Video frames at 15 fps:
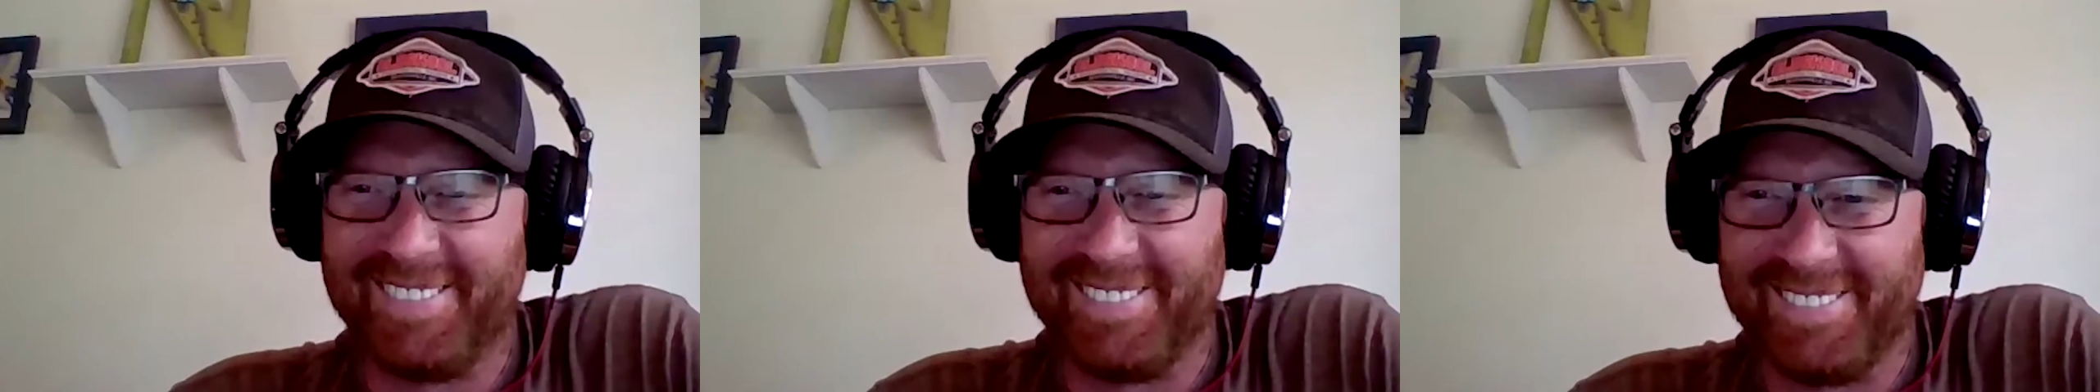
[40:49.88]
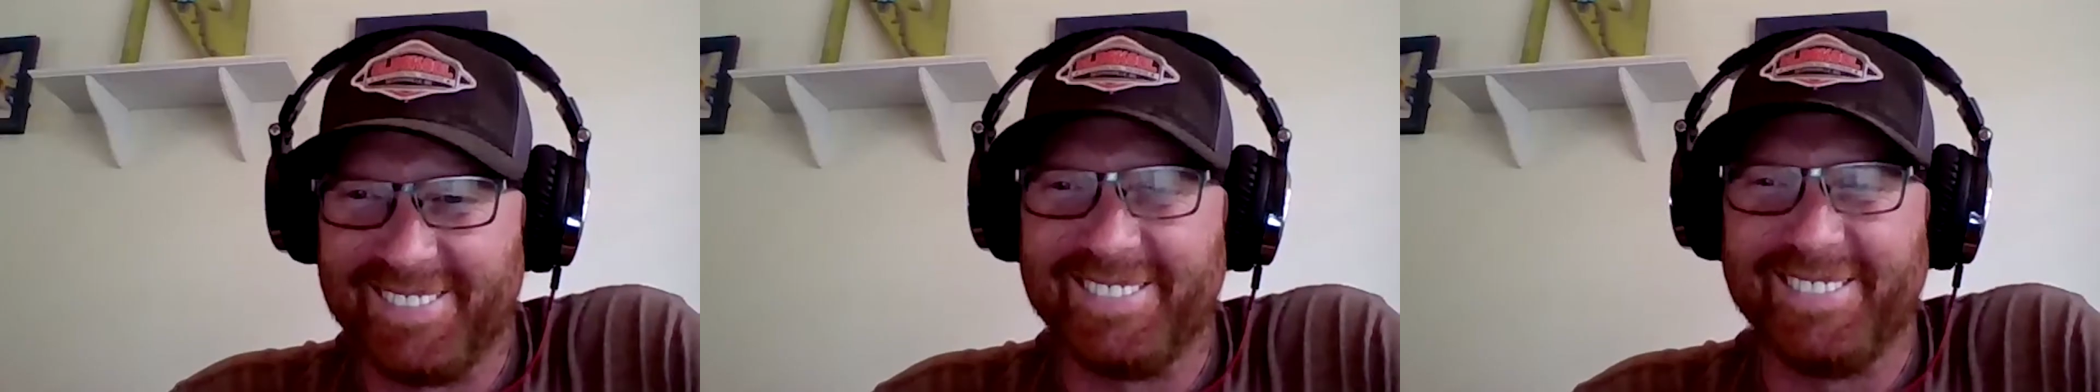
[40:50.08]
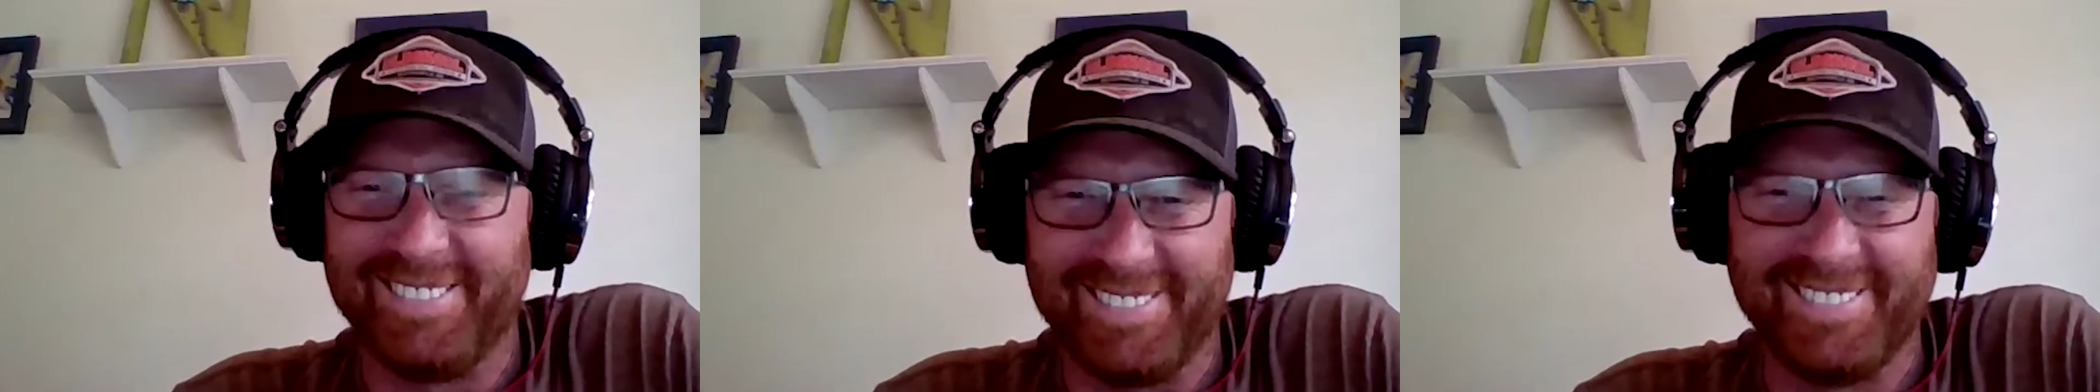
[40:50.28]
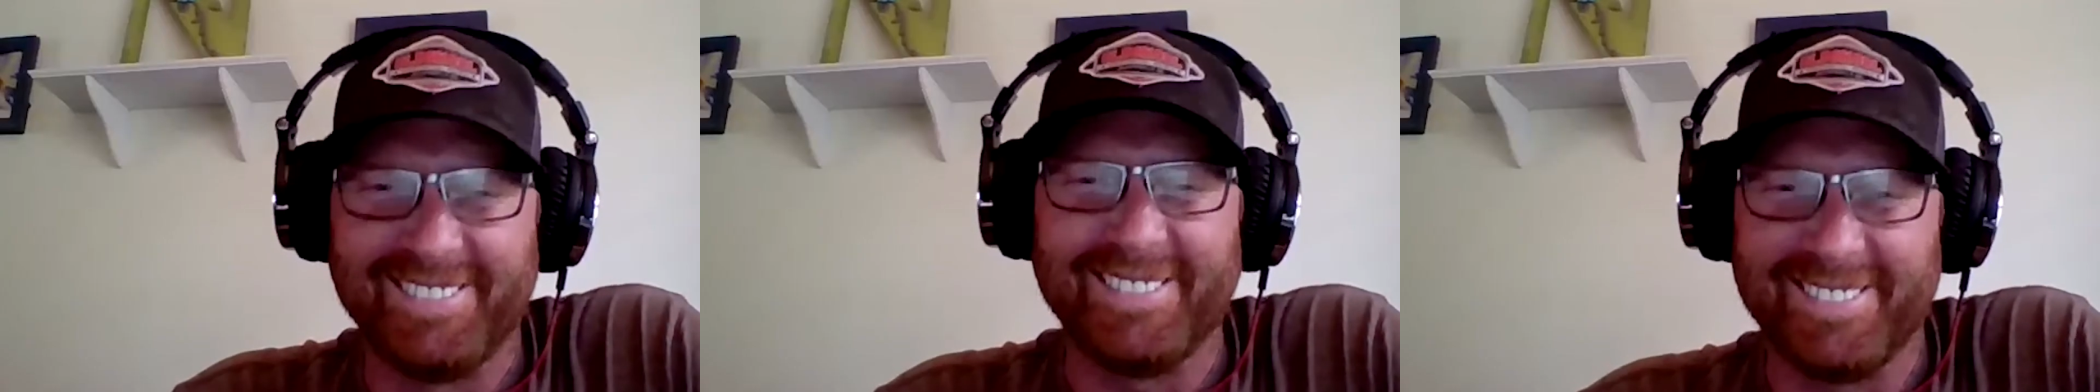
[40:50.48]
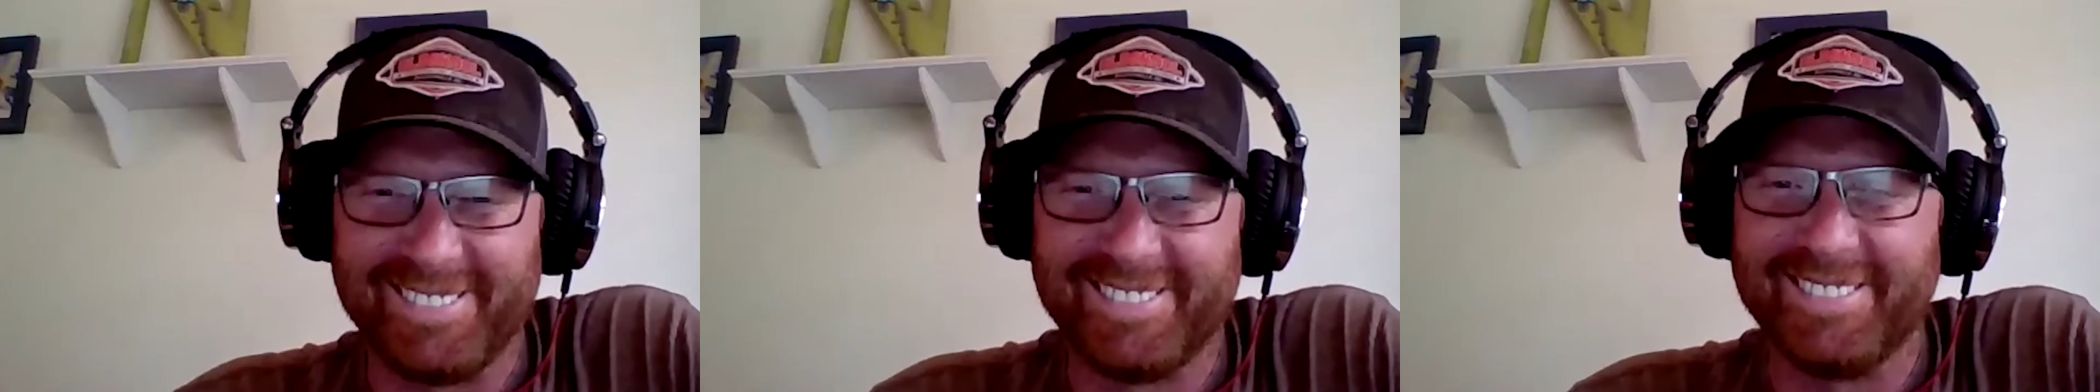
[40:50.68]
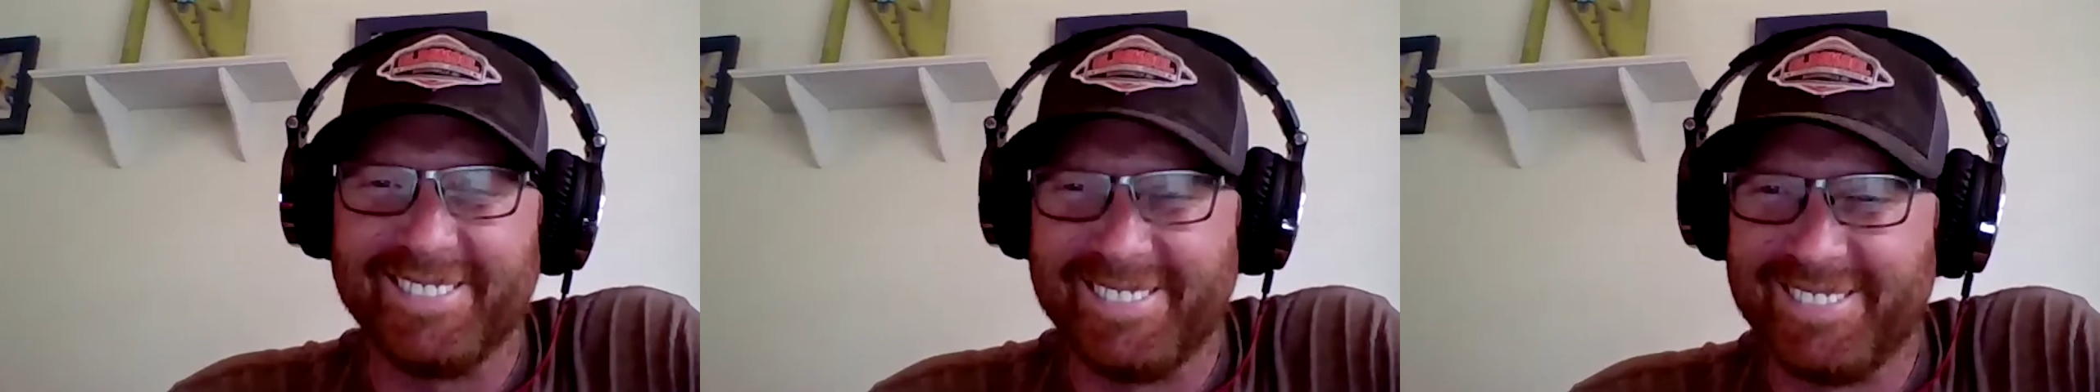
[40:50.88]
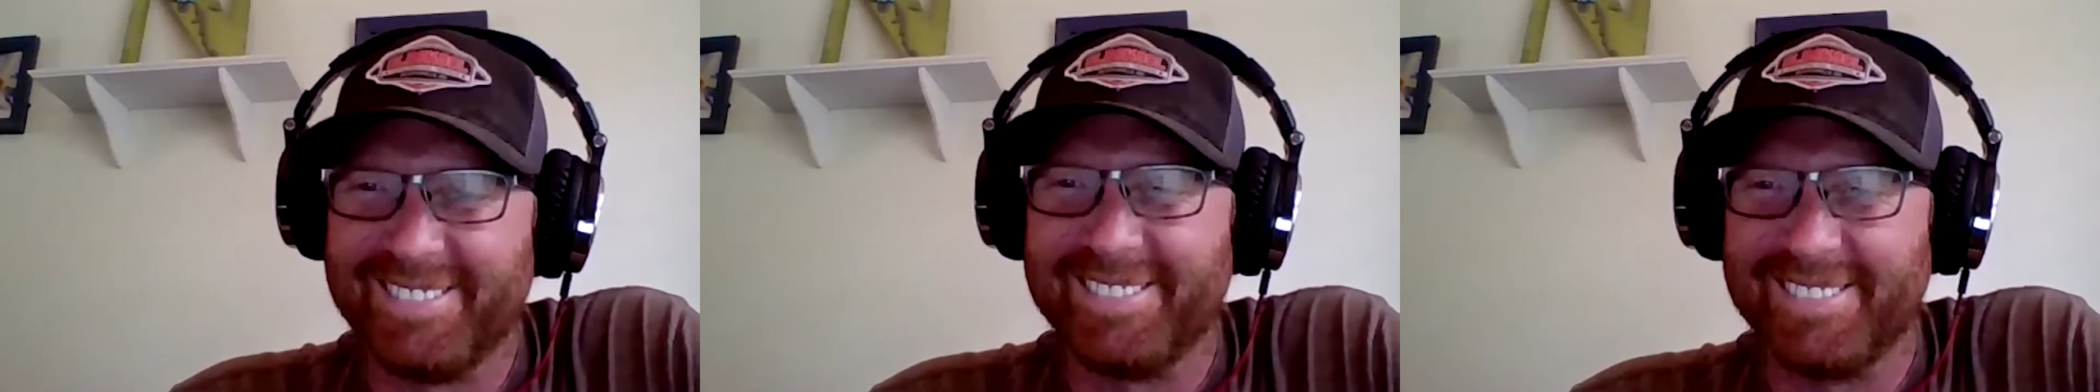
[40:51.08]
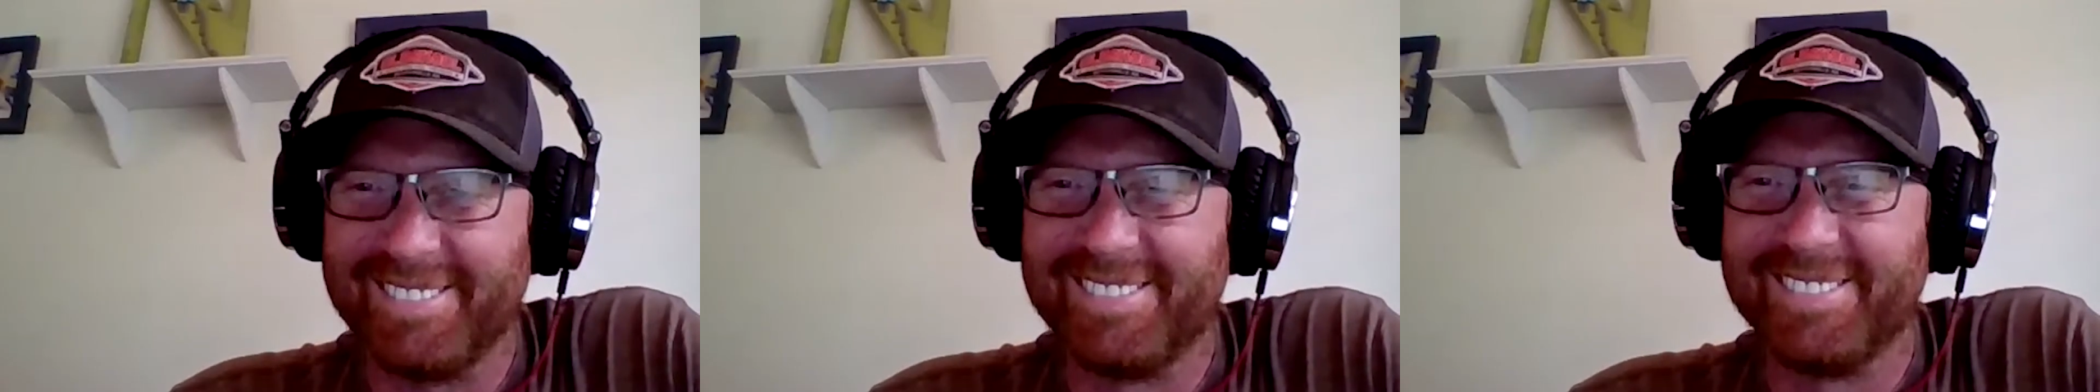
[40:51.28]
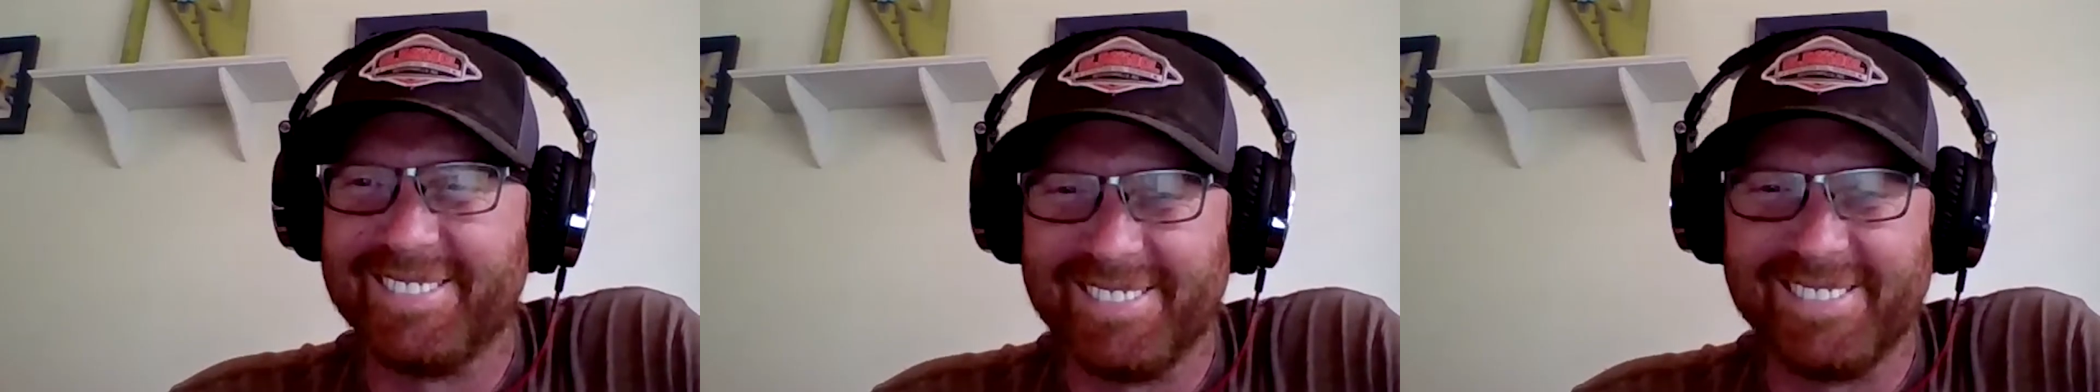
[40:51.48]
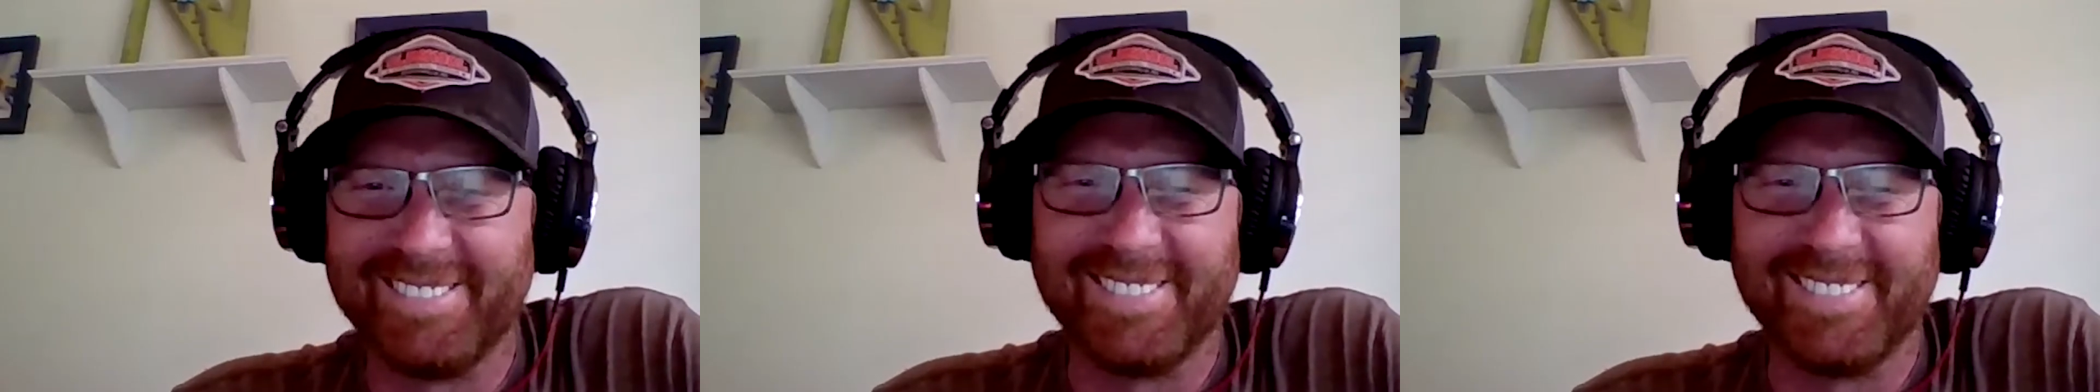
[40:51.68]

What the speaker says: I tease him about that.